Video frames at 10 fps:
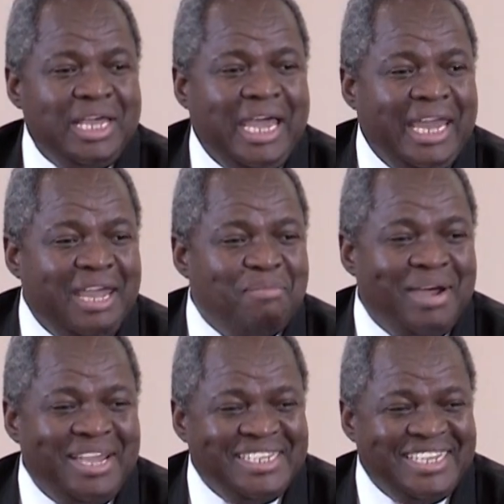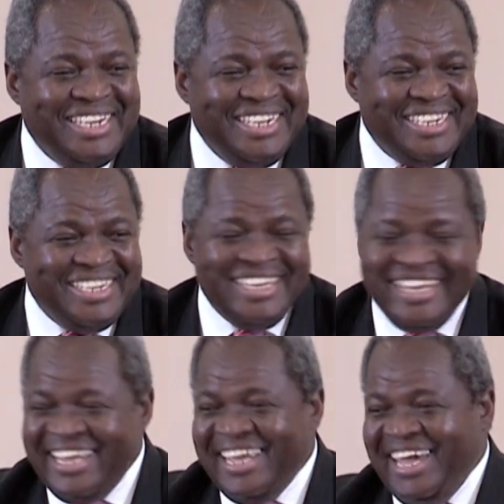the enema, isn't it?
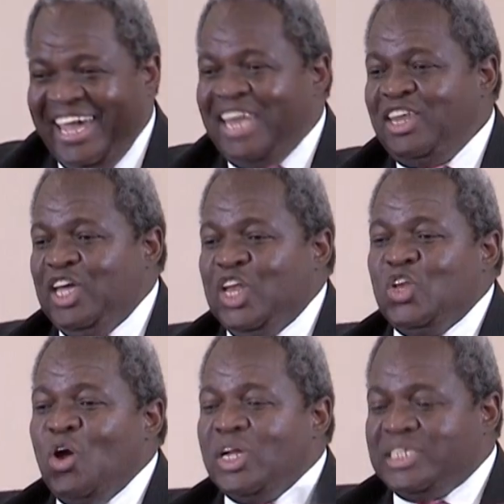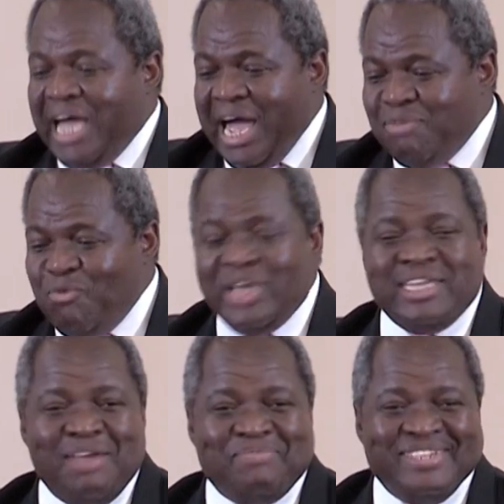And in no time, what
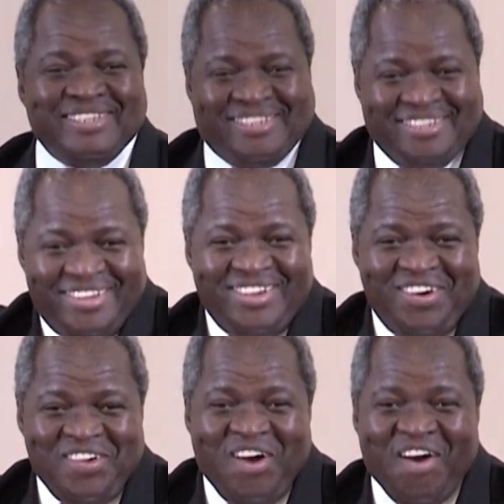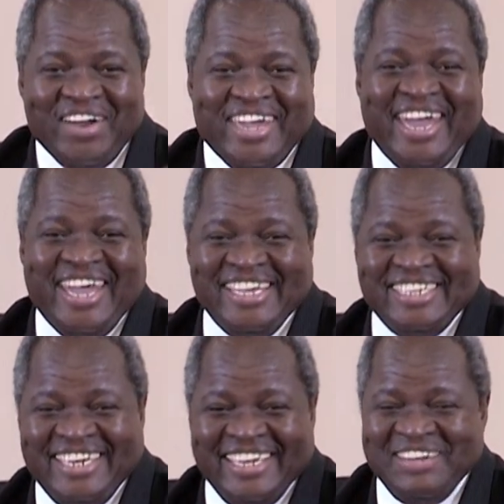happens? You're okay,
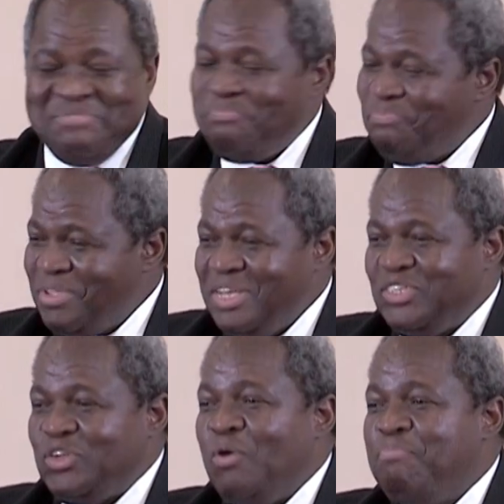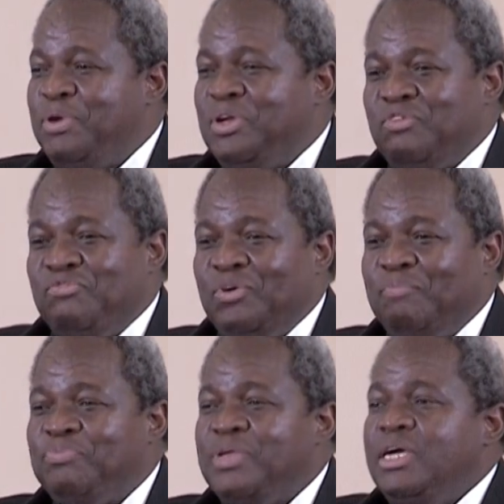isn't it? So beautiful.
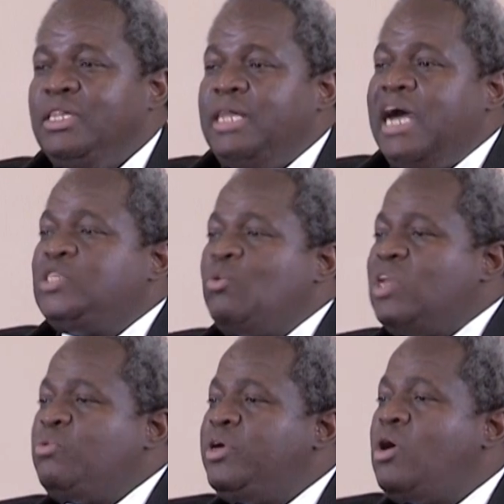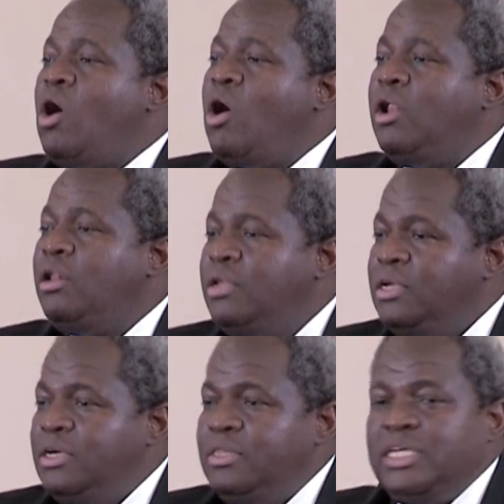That's what we call
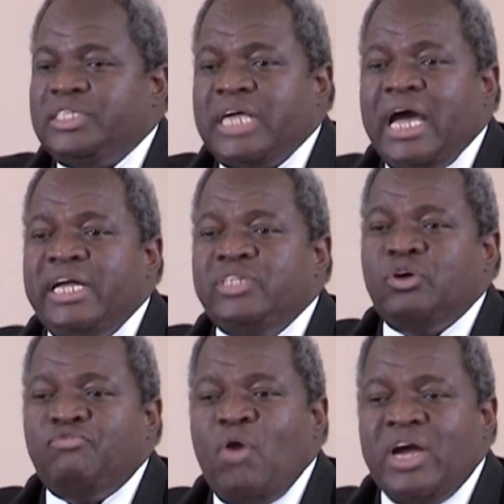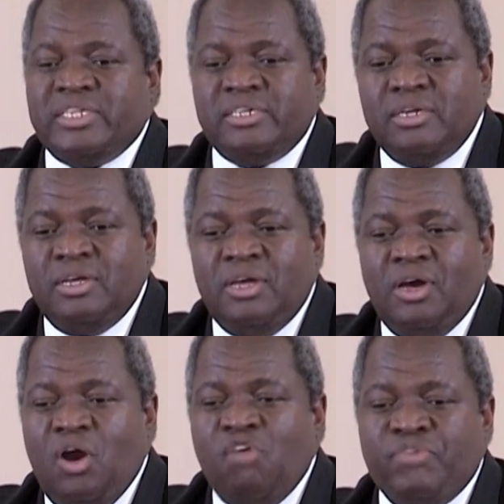the science of what?
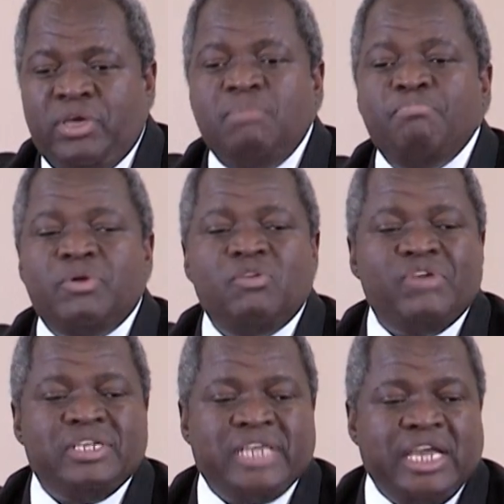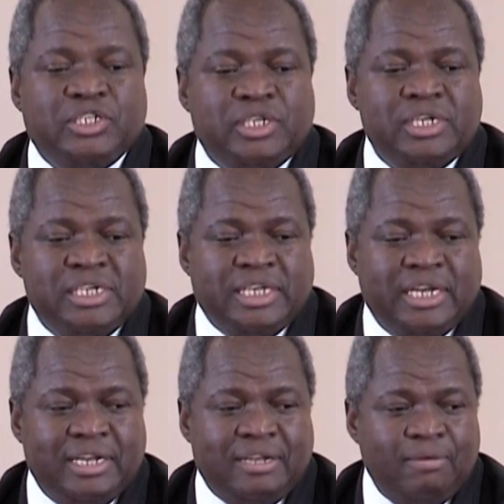Of improvisation, isn't it?